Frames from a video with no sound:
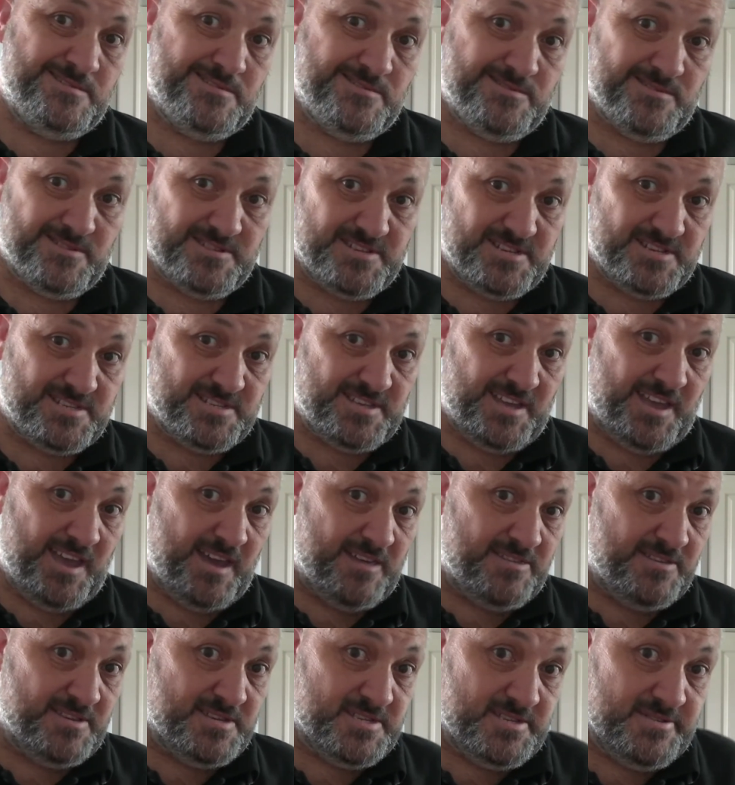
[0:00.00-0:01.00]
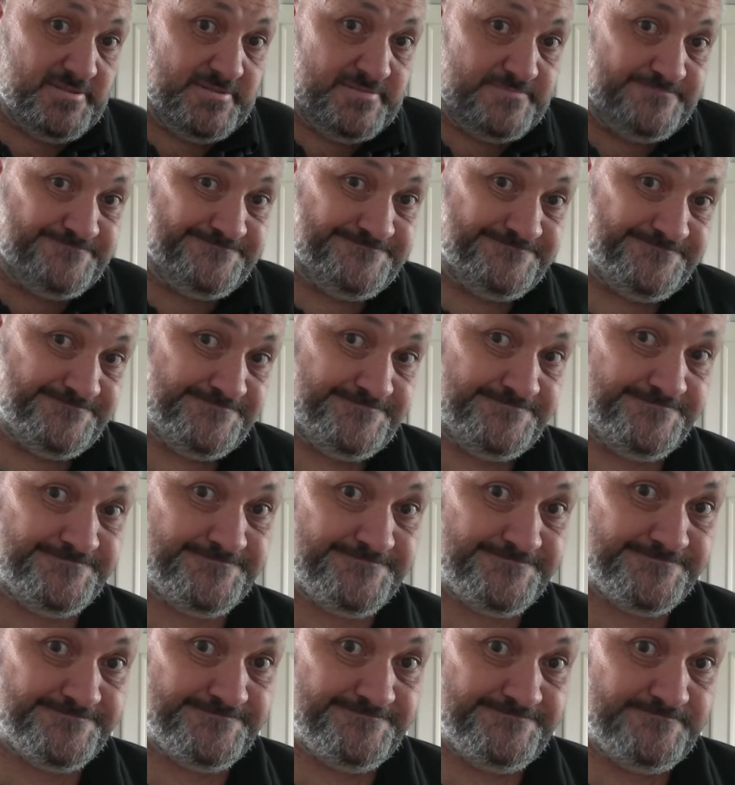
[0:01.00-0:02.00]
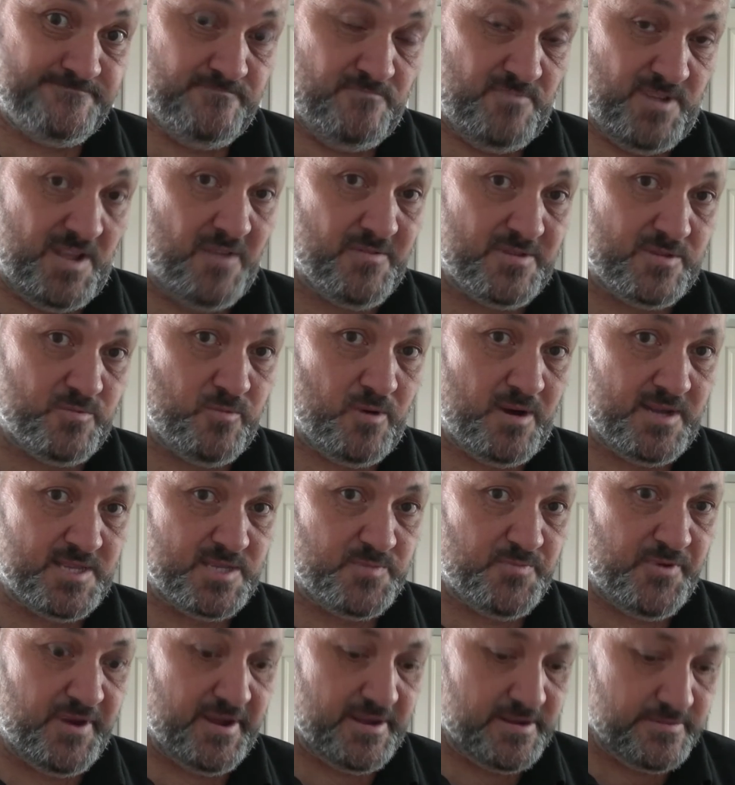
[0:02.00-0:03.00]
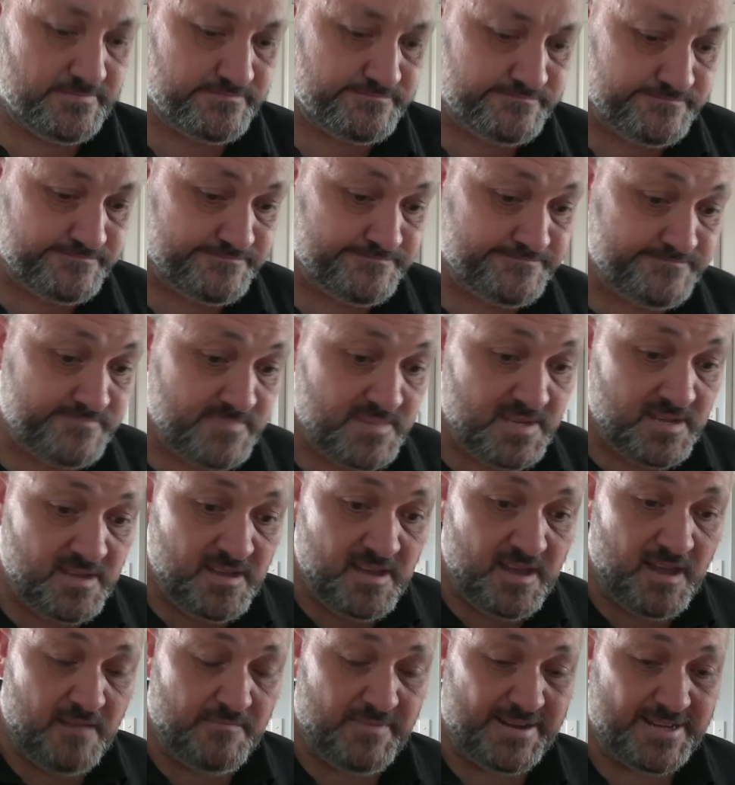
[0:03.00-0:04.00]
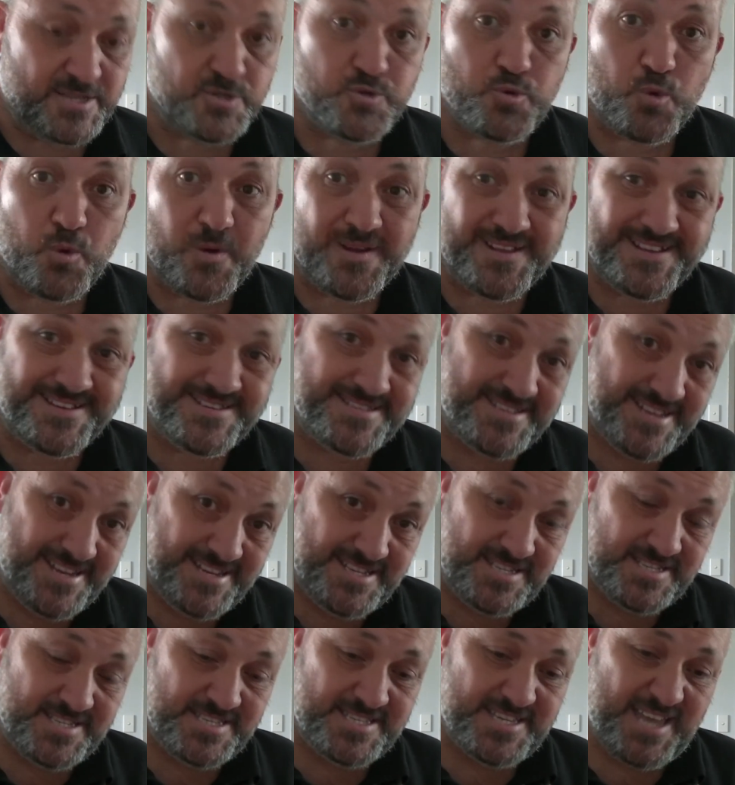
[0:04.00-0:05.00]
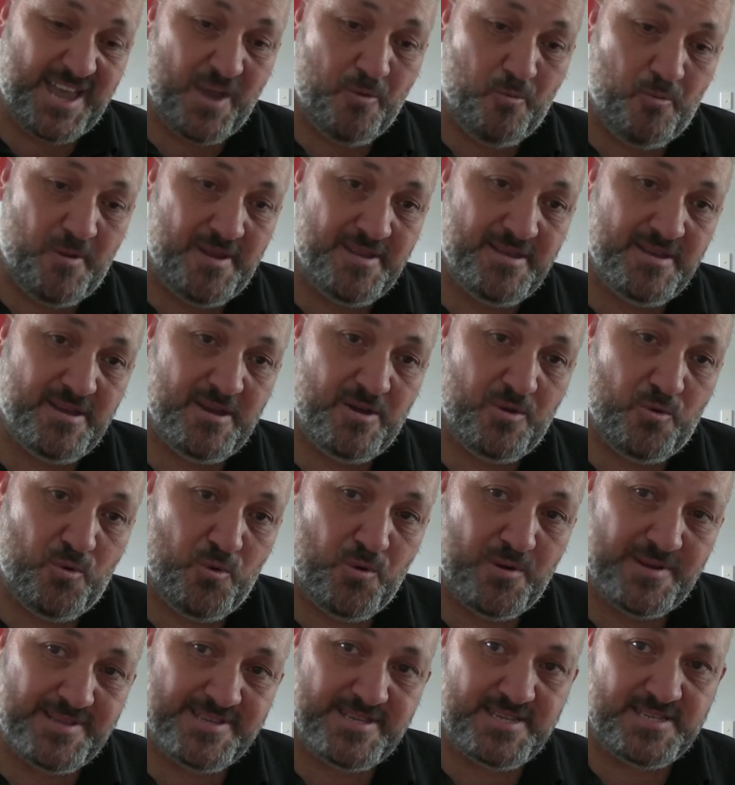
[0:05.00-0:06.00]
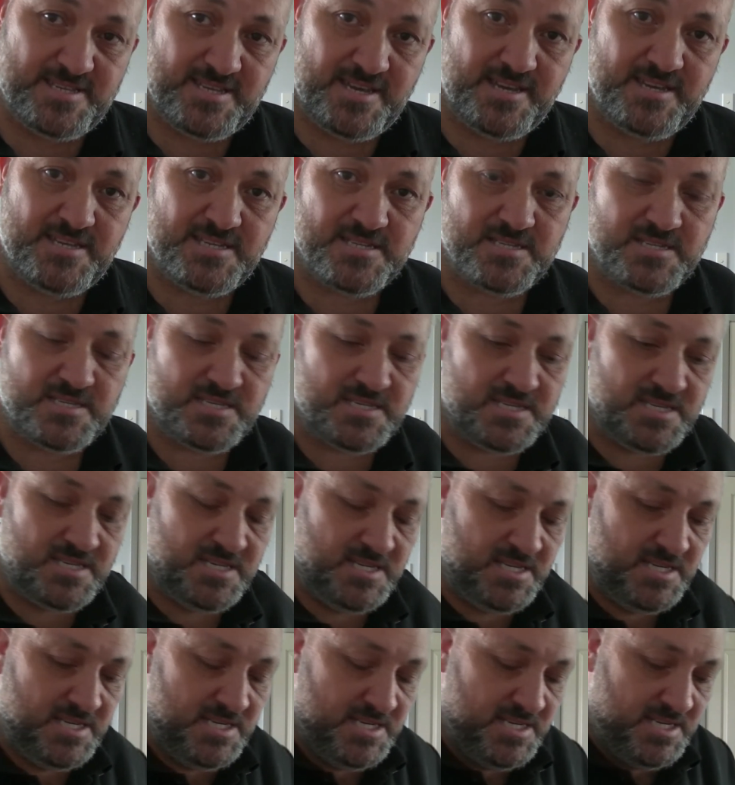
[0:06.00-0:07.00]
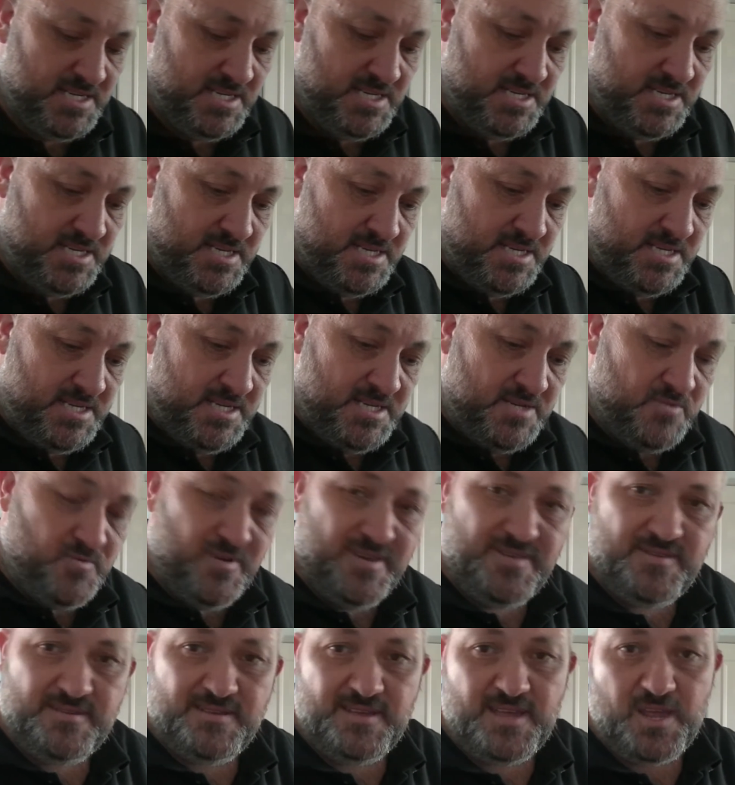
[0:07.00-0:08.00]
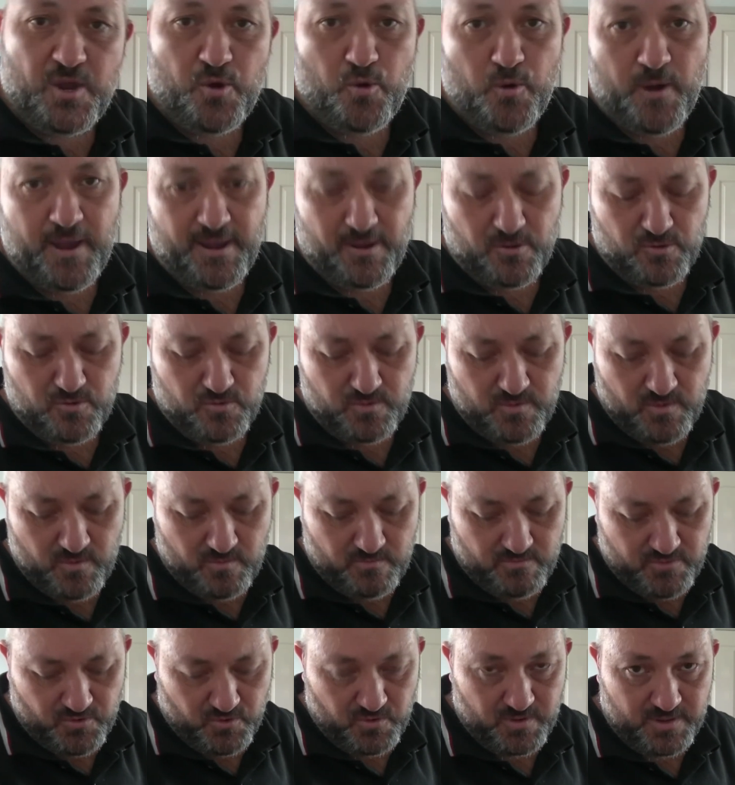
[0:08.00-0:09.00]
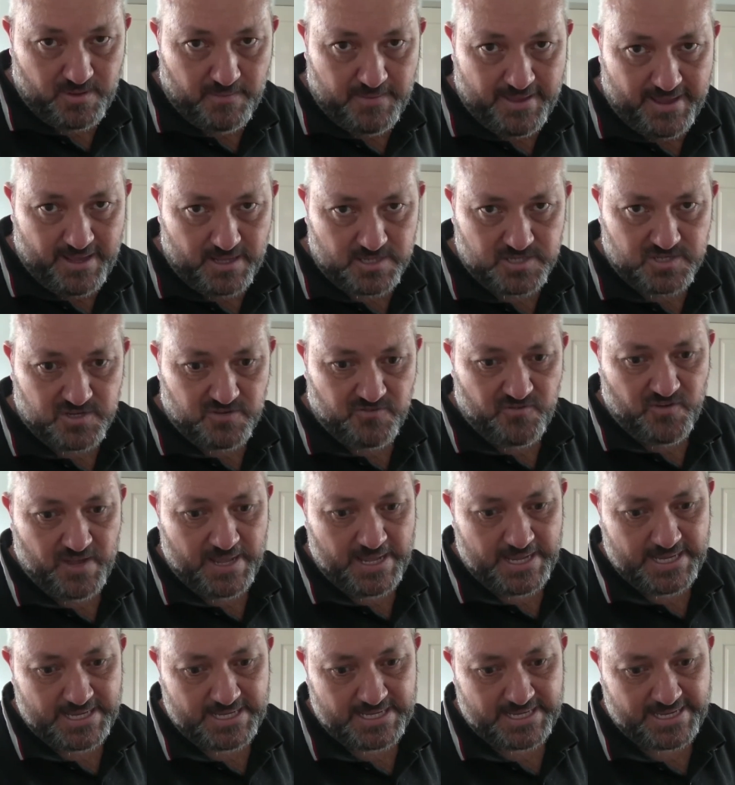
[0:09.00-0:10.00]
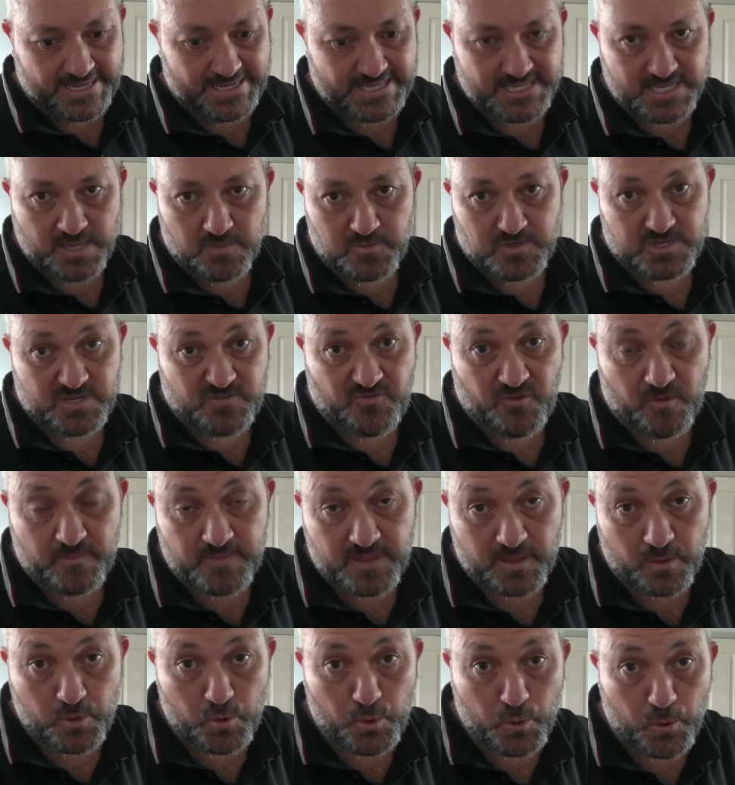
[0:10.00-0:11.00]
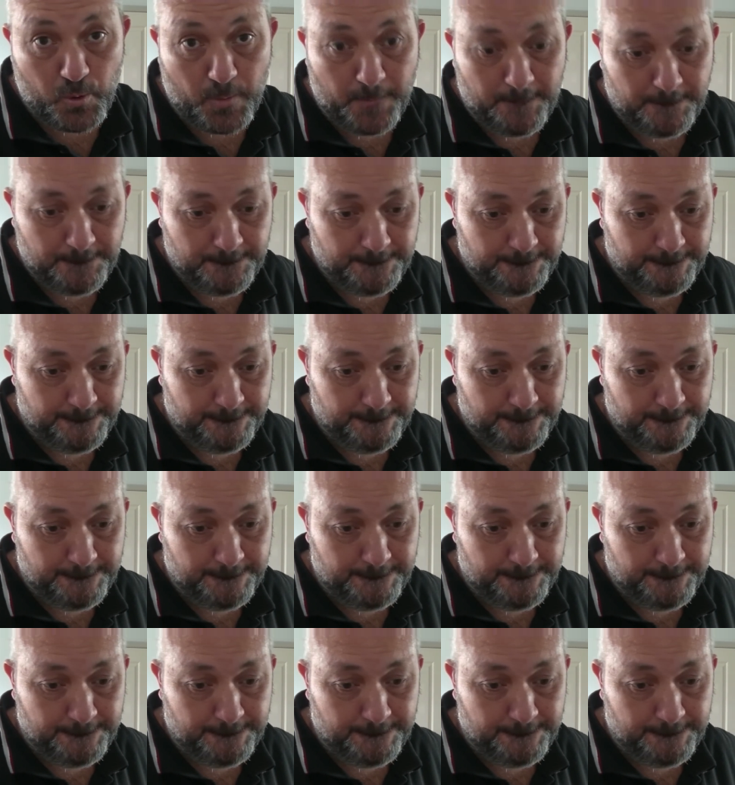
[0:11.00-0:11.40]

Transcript: not just the Catholics do it. You know, it's widespread amongst organisations, and when you got organisations with an incredible amount of exemptions from the law,